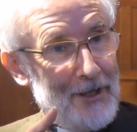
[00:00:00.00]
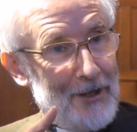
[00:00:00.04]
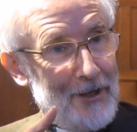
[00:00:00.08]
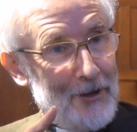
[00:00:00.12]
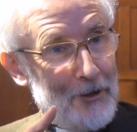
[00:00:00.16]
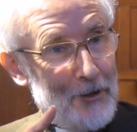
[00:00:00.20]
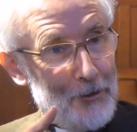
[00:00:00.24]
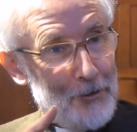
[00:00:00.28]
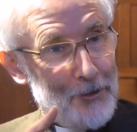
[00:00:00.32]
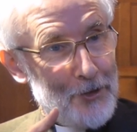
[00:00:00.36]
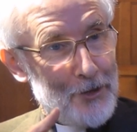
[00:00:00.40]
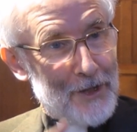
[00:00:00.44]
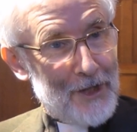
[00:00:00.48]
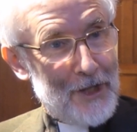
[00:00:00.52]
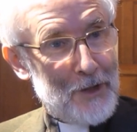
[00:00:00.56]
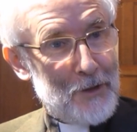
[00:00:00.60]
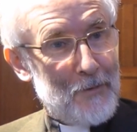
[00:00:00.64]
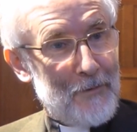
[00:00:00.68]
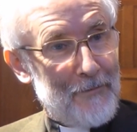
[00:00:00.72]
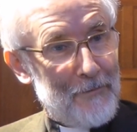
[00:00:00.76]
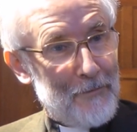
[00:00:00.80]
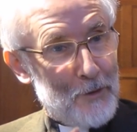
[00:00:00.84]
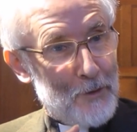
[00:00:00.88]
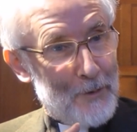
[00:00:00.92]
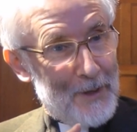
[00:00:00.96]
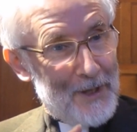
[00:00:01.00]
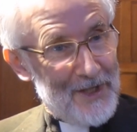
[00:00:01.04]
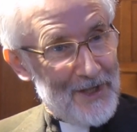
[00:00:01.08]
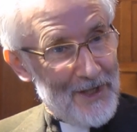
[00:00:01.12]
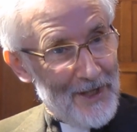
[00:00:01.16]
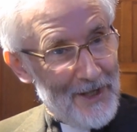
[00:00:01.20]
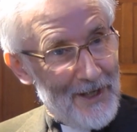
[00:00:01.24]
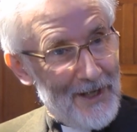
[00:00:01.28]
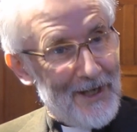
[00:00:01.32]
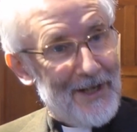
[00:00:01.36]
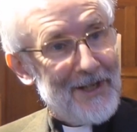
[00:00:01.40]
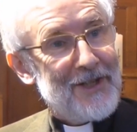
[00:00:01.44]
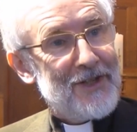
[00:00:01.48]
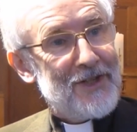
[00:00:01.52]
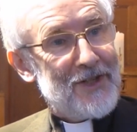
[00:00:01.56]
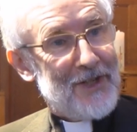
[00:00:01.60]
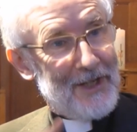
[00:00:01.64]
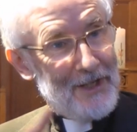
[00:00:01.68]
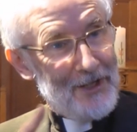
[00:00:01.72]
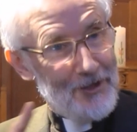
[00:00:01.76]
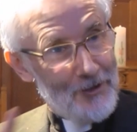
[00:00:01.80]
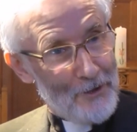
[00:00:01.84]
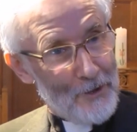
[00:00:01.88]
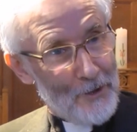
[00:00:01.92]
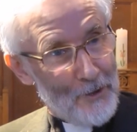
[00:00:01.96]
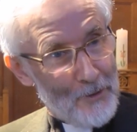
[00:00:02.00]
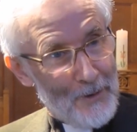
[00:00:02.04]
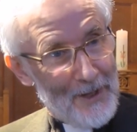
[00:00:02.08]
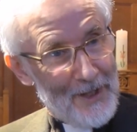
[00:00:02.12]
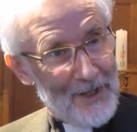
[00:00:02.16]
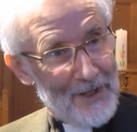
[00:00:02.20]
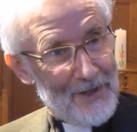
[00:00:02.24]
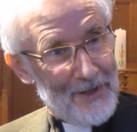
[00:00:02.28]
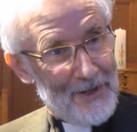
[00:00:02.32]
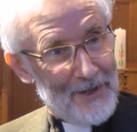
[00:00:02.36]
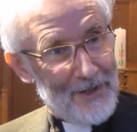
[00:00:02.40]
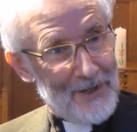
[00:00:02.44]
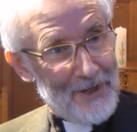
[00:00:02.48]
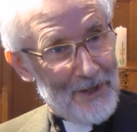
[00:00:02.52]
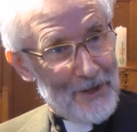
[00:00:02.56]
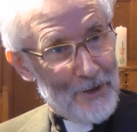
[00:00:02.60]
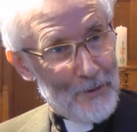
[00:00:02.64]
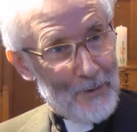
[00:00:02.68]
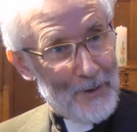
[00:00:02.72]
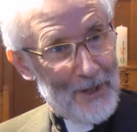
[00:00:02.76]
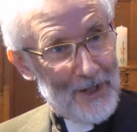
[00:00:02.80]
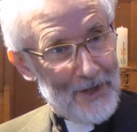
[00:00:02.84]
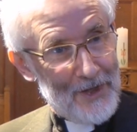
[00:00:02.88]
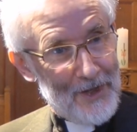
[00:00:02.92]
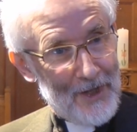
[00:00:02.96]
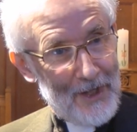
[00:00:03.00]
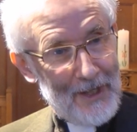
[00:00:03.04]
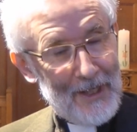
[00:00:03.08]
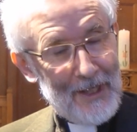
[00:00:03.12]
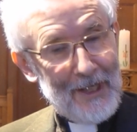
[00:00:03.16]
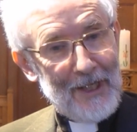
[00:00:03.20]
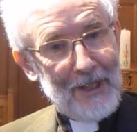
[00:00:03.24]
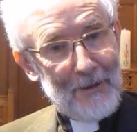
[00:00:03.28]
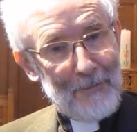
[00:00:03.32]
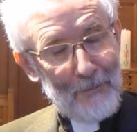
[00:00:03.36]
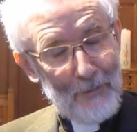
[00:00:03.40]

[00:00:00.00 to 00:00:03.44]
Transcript: a consultation from 2019 to 2020,